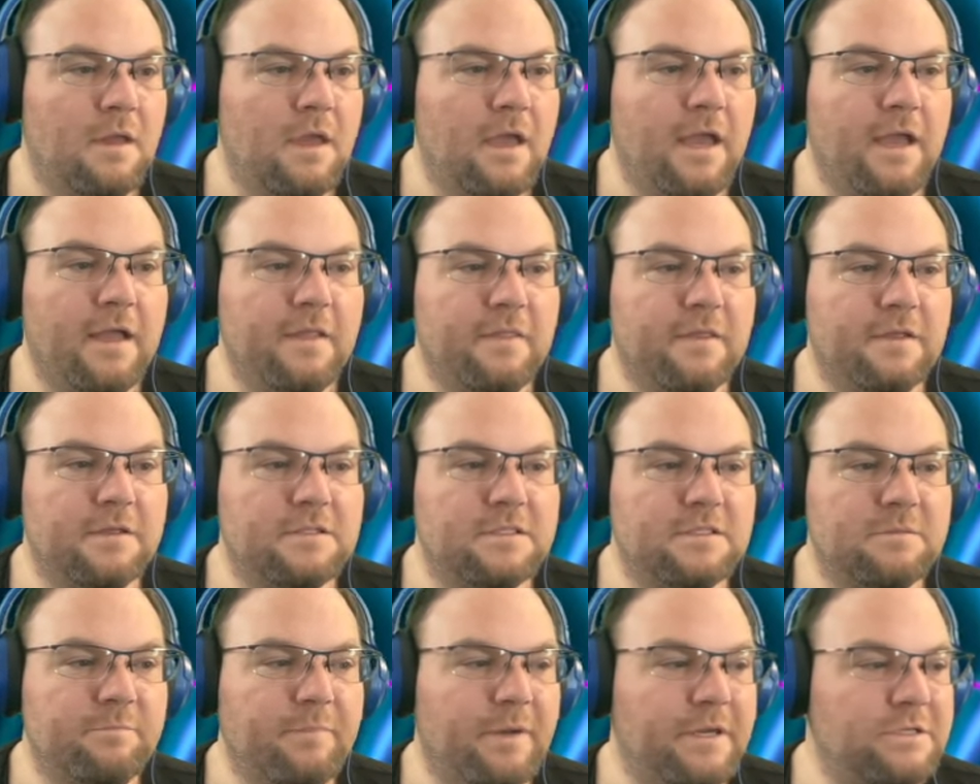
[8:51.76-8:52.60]
And the
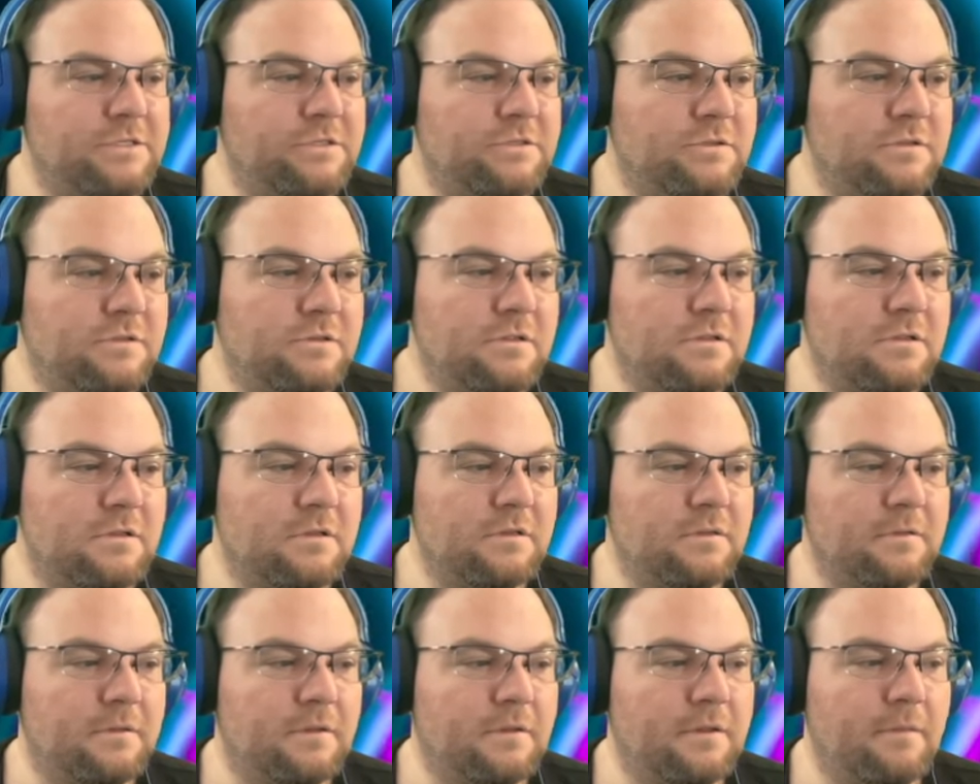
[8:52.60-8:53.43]

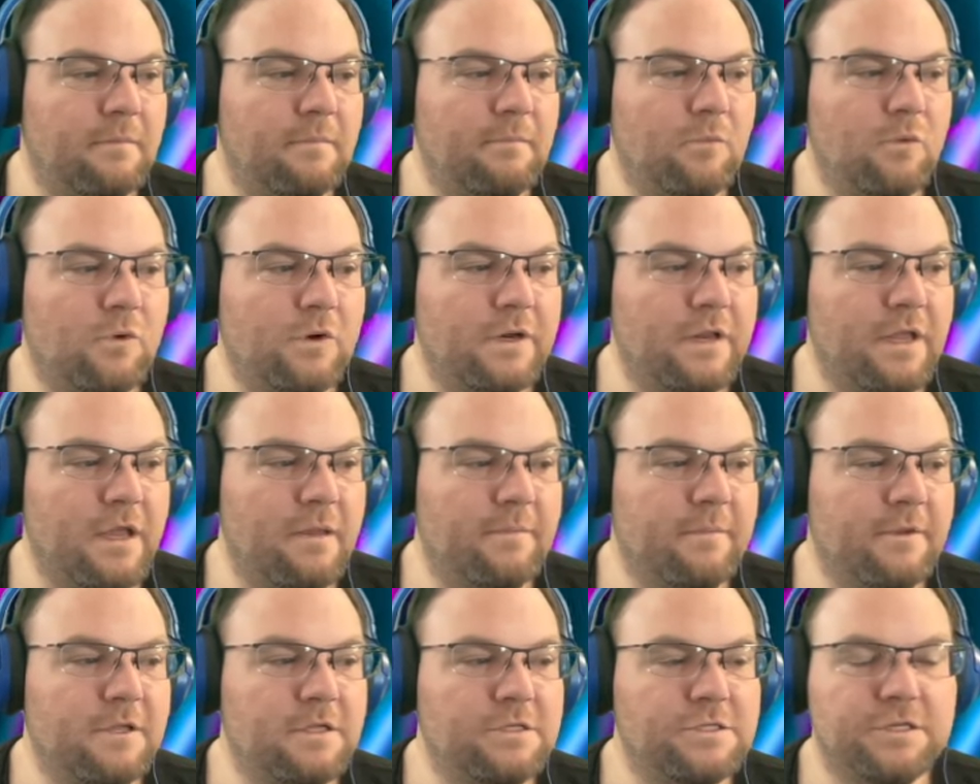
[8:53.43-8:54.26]
special, more
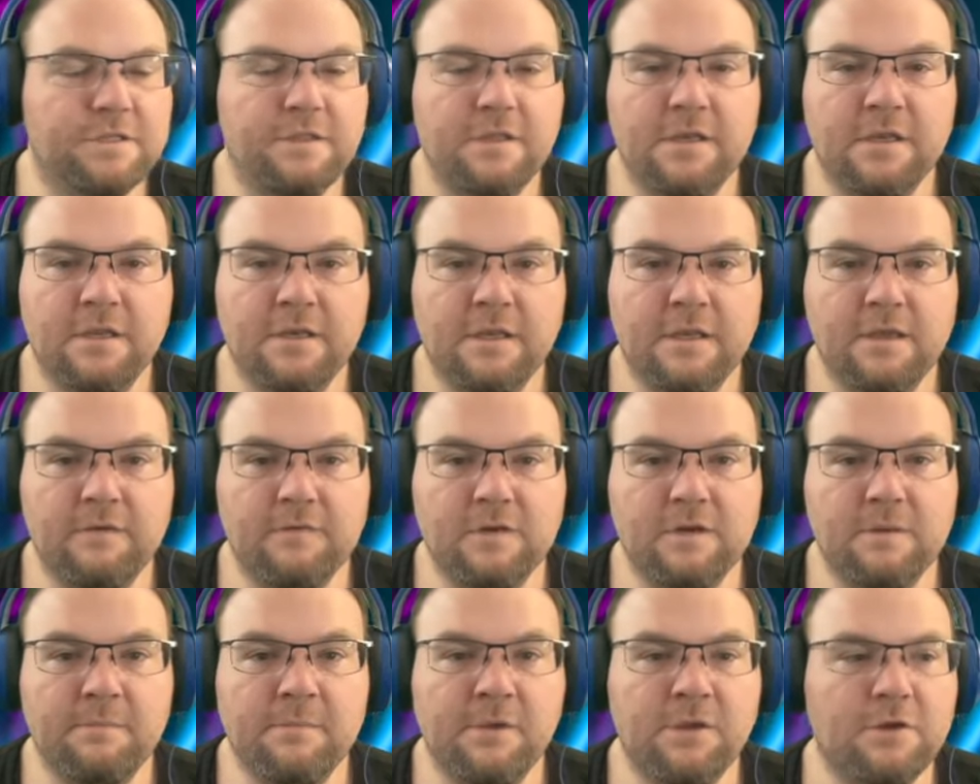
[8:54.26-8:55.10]
damage and then
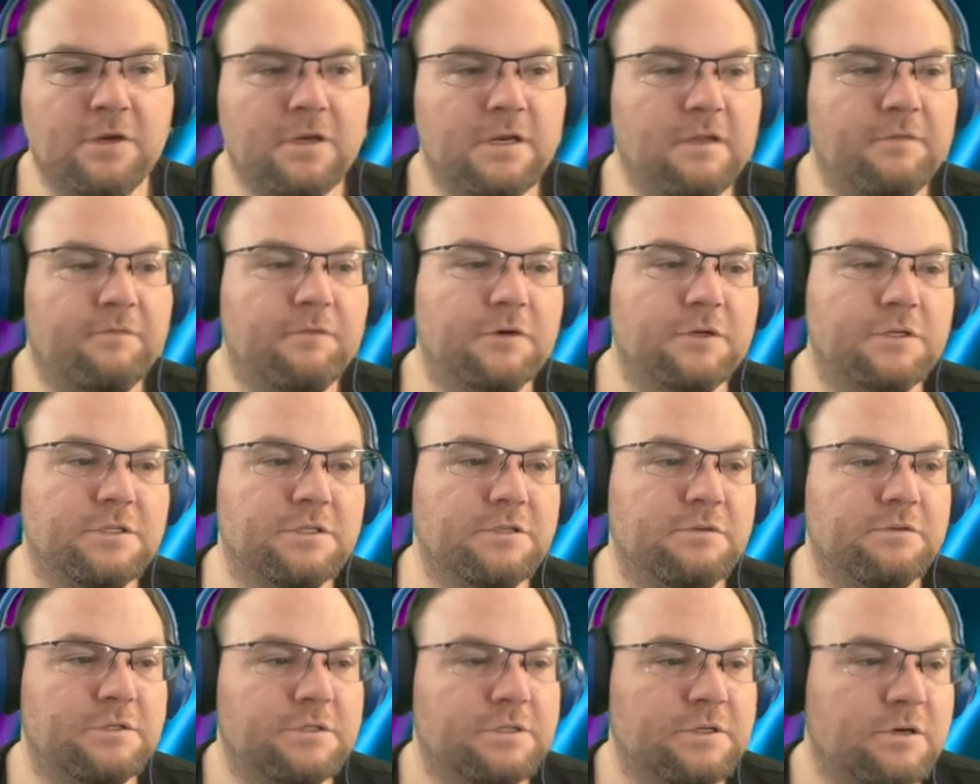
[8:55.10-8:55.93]
giving immunity for
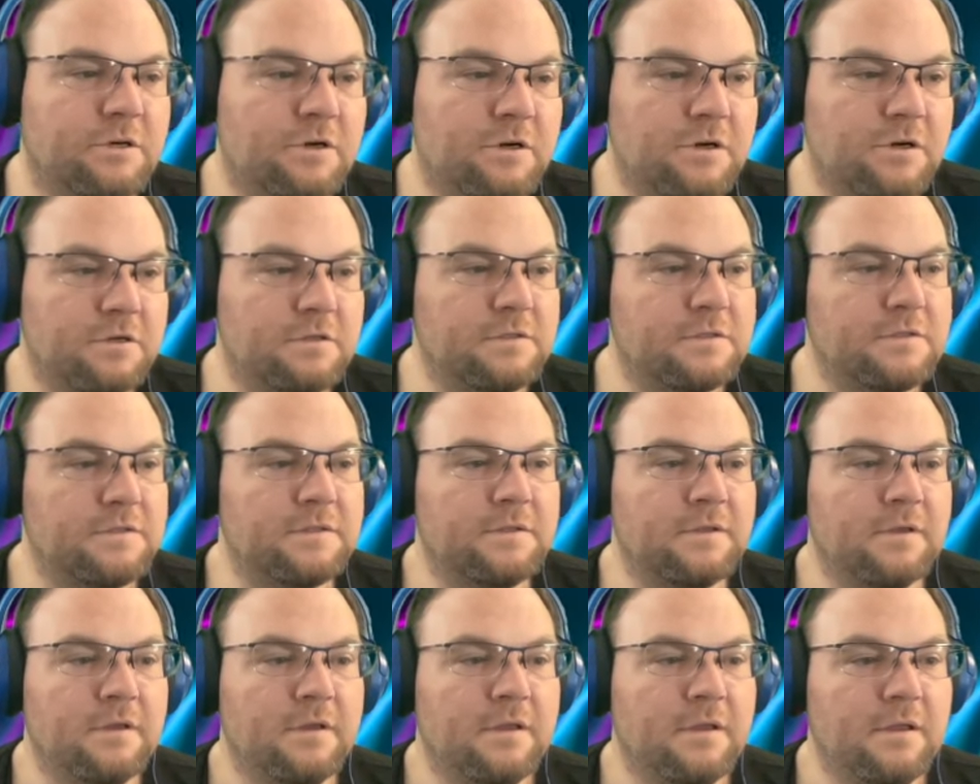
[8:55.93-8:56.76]
2
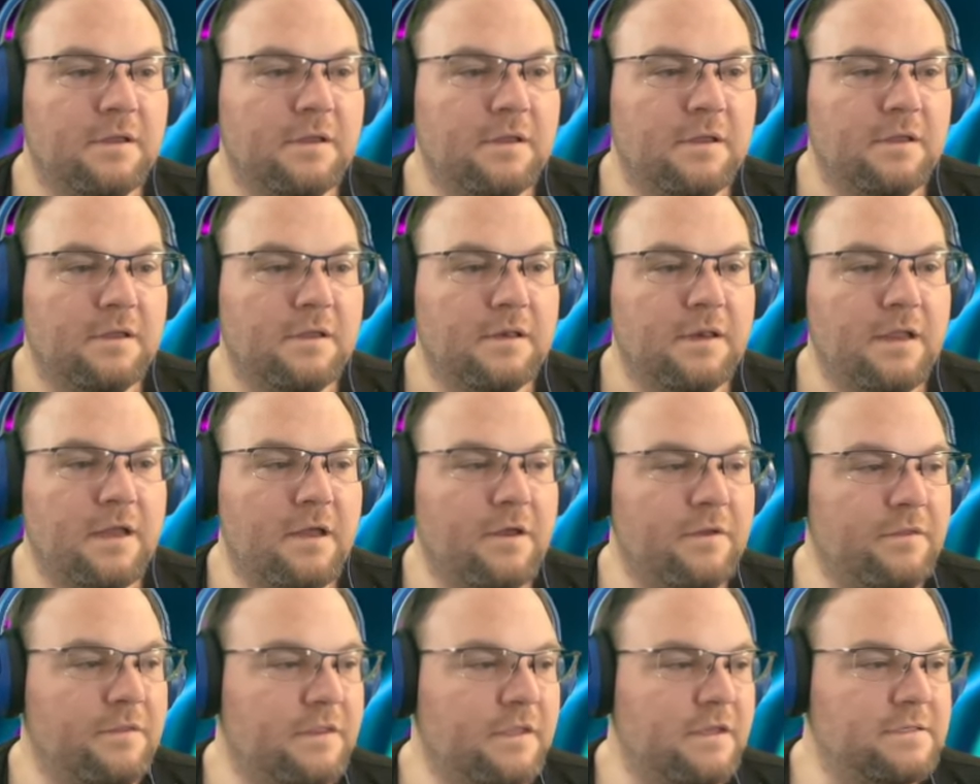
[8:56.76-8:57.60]
turns.
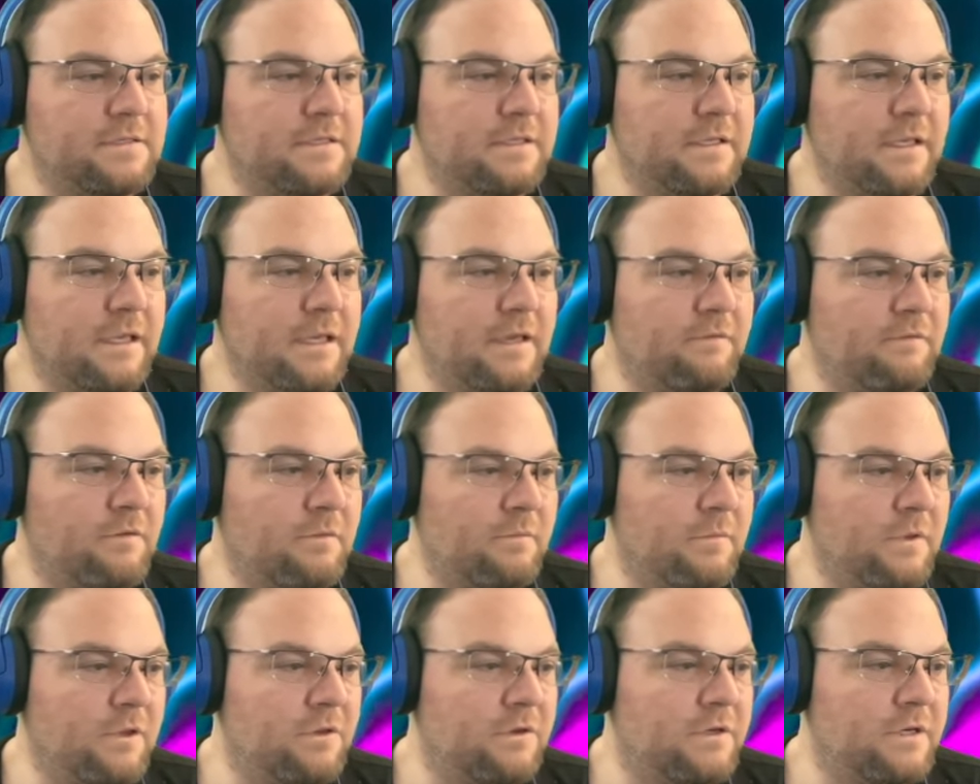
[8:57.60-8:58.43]
Now it doesn't give
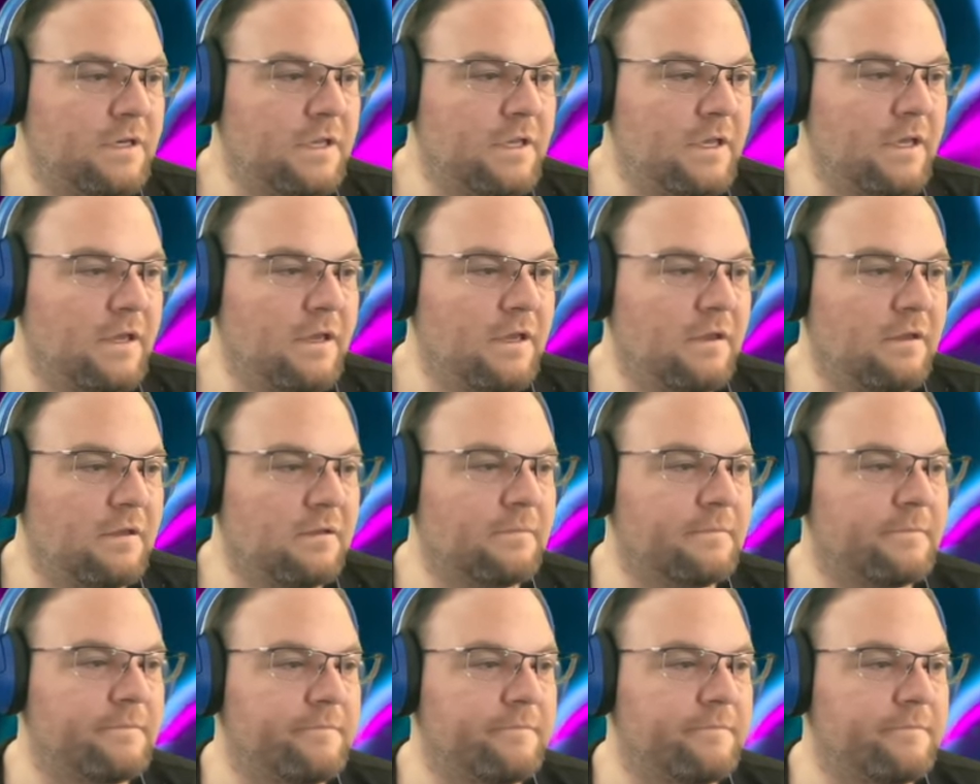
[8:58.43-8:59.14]
immunity.